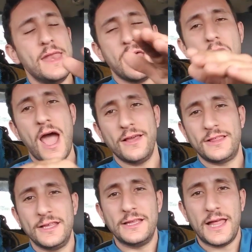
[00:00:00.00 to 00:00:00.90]
Now, I
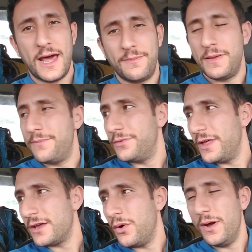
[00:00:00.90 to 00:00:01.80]
see a lot of people,
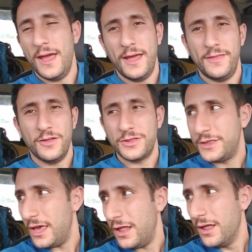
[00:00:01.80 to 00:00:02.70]
they go ahead, they'll
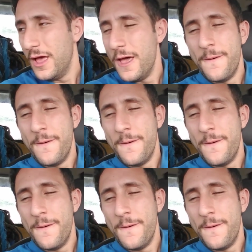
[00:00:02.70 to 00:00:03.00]
tell